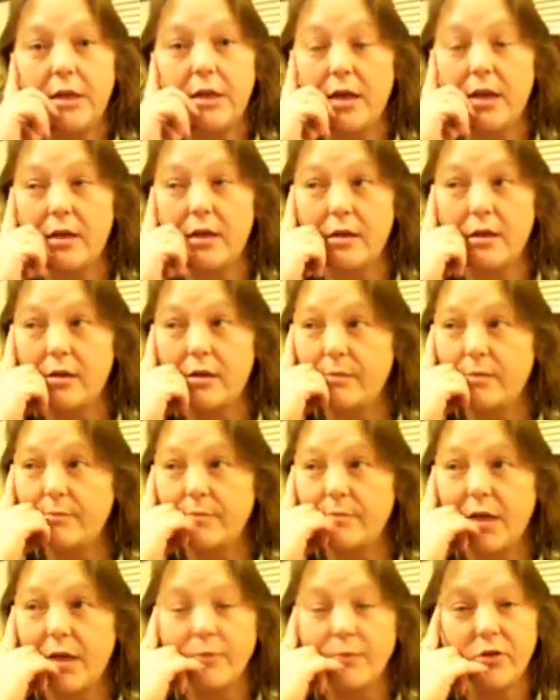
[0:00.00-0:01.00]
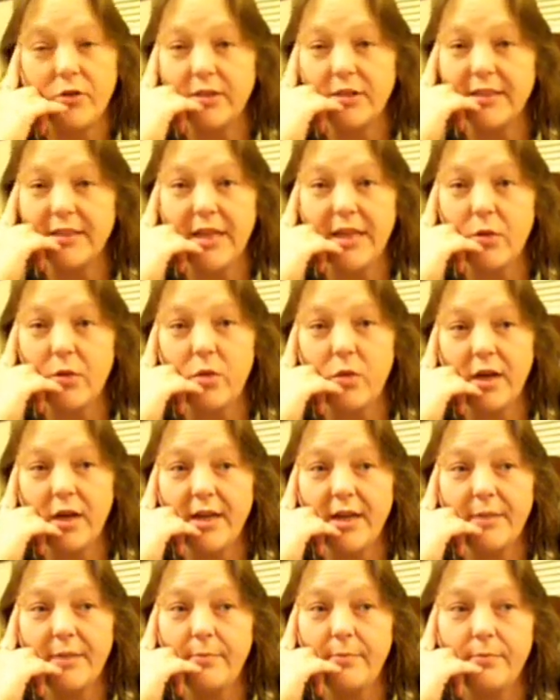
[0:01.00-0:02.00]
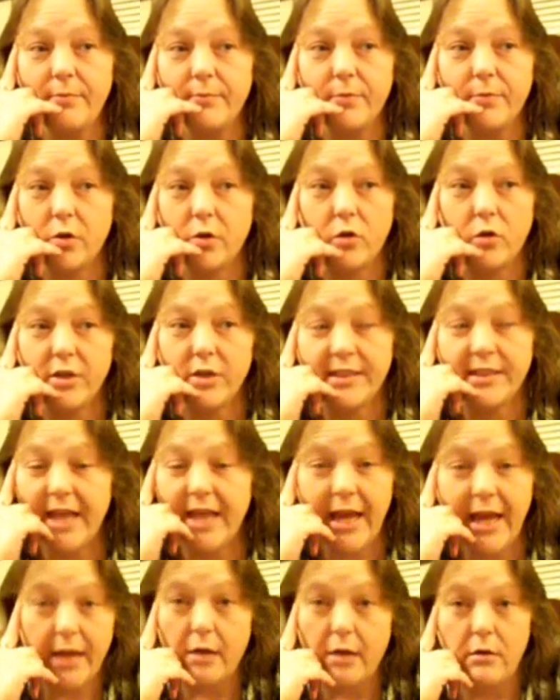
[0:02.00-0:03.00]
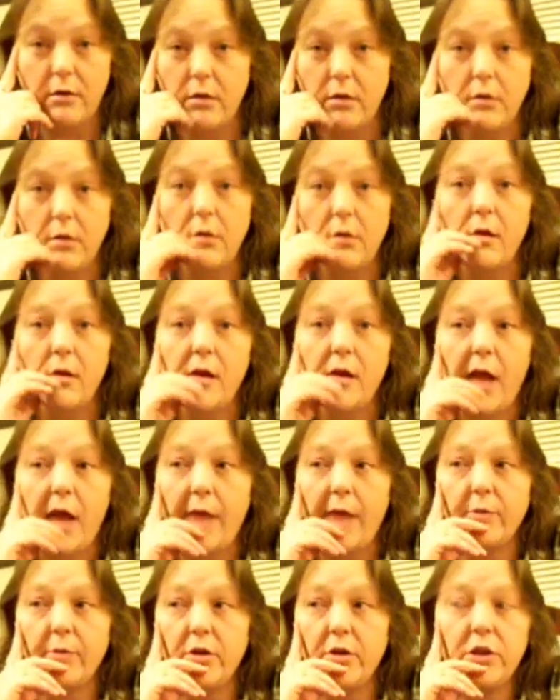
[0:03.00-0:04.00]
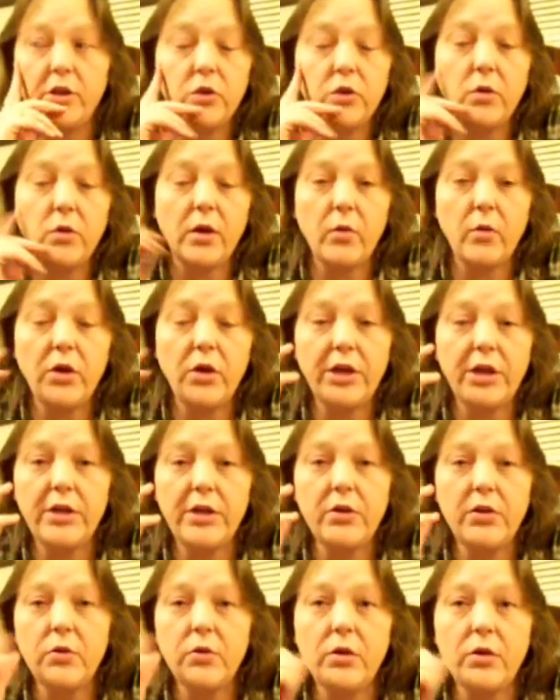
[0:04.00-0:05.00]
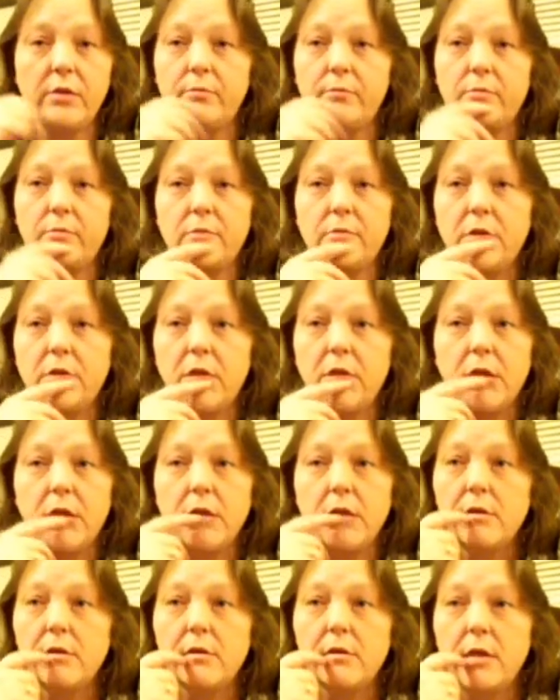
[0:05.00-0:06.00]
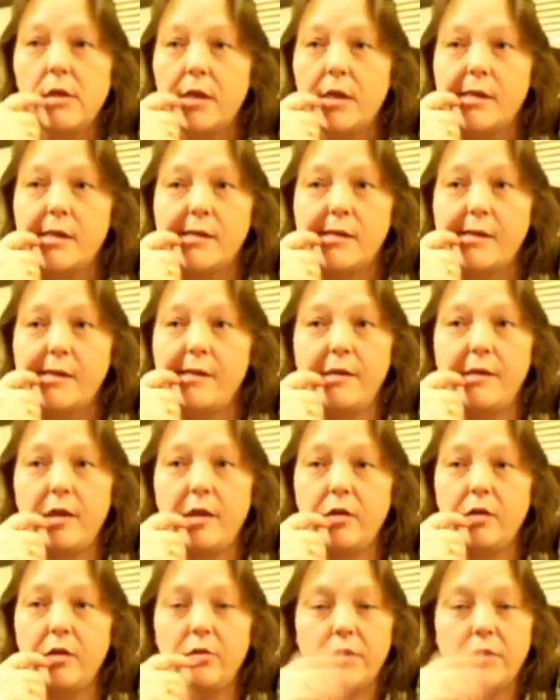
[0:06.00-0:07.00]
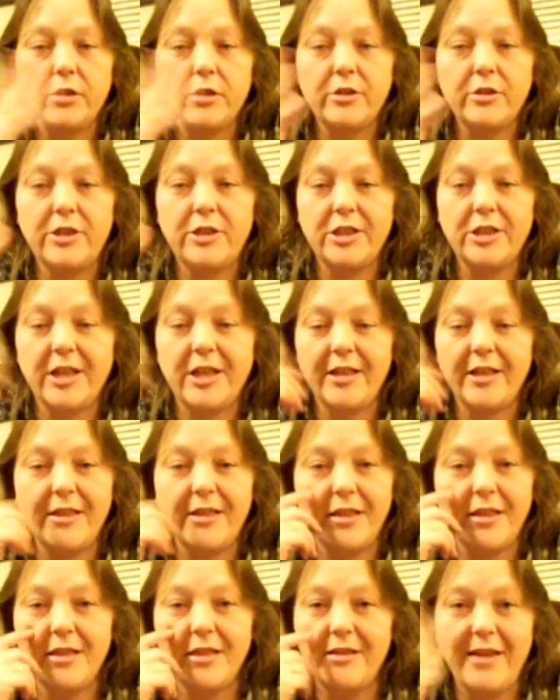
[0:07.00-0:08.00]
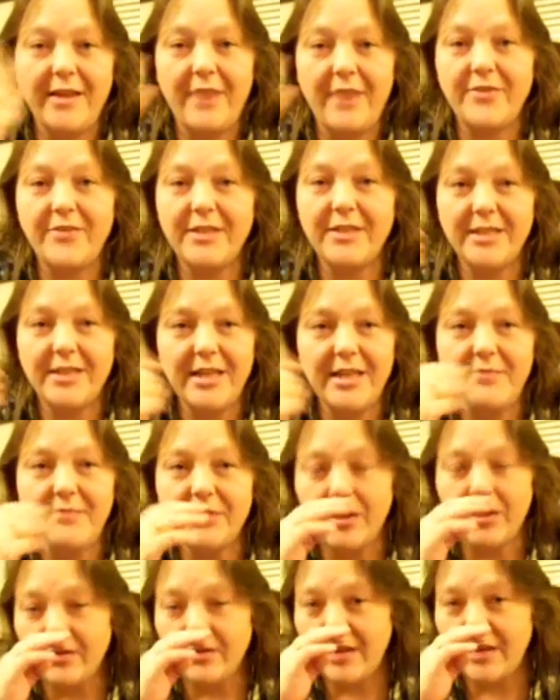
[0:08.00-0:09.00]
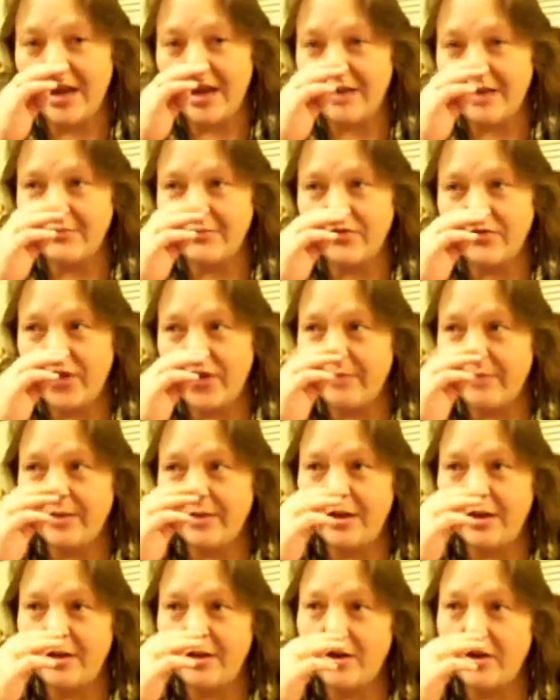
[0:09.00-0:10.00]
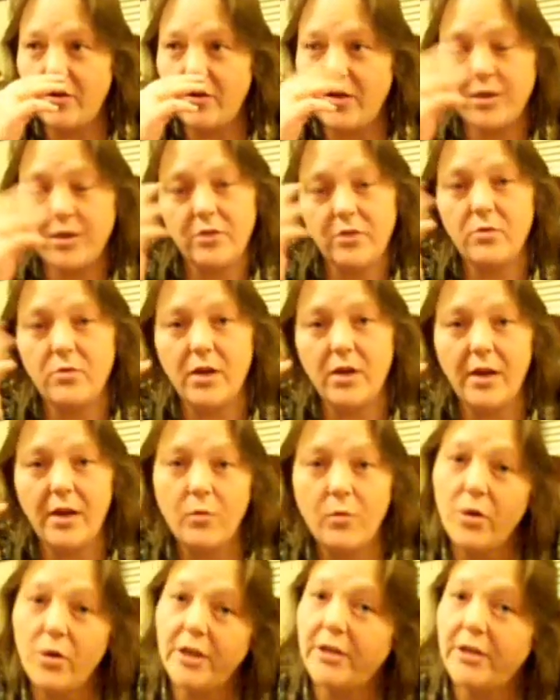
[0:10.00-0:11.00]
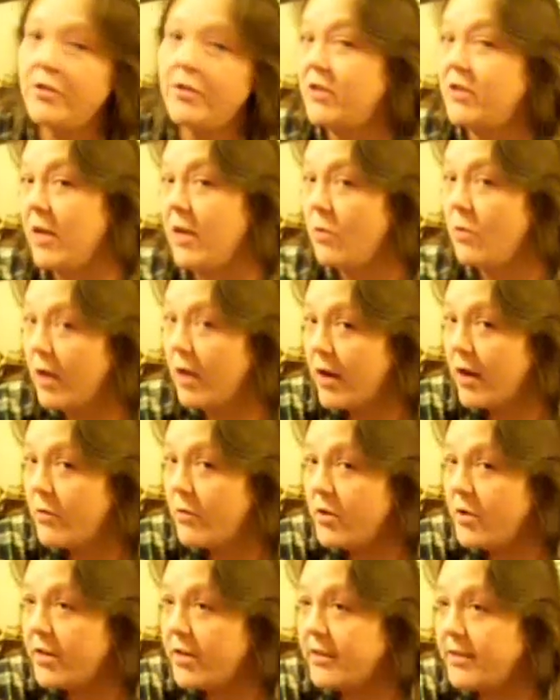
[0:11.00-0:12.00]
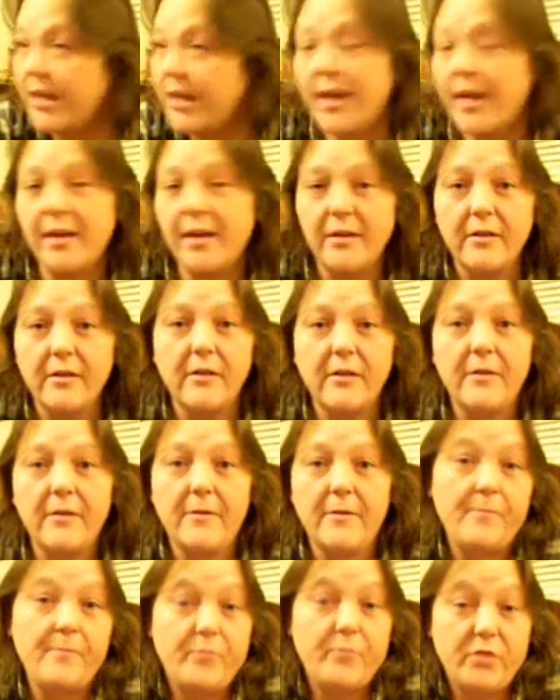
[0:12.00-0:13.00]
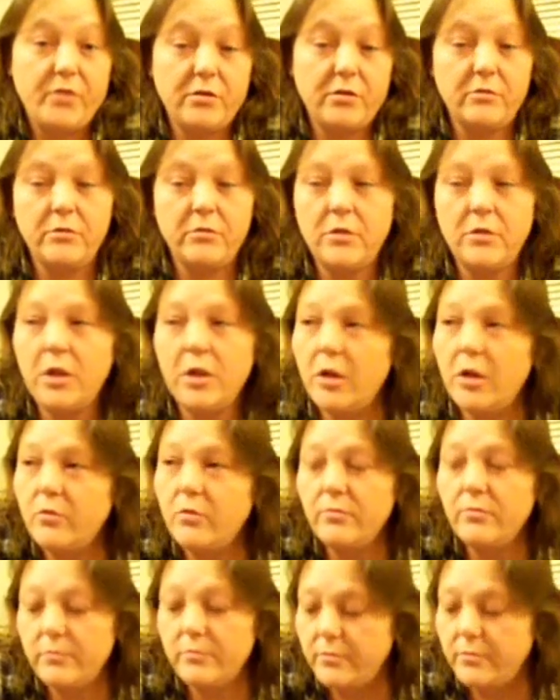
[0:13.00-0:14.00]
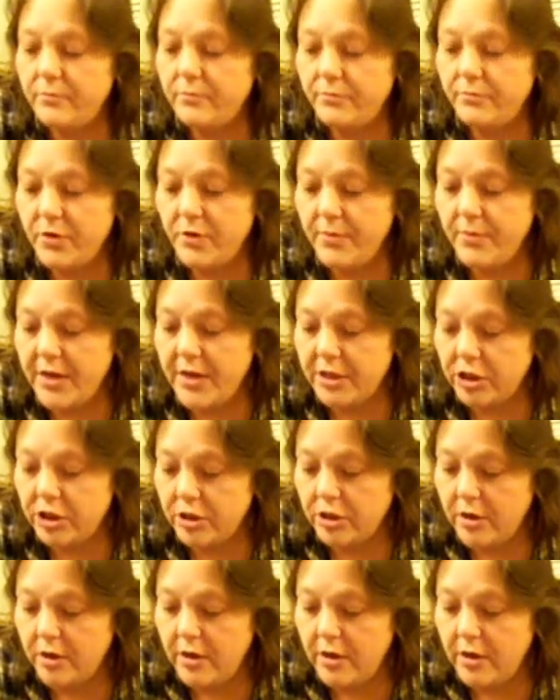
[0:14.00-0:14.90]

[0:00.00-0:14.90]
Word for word: Um, I'm gonna say what I'm gonna say. I'm gonna do what I wanna do, and, you know, just like Kevin's theme song of the Addams Family, you know, I do what I wanna do, say what I wanna say, you know, pretty much.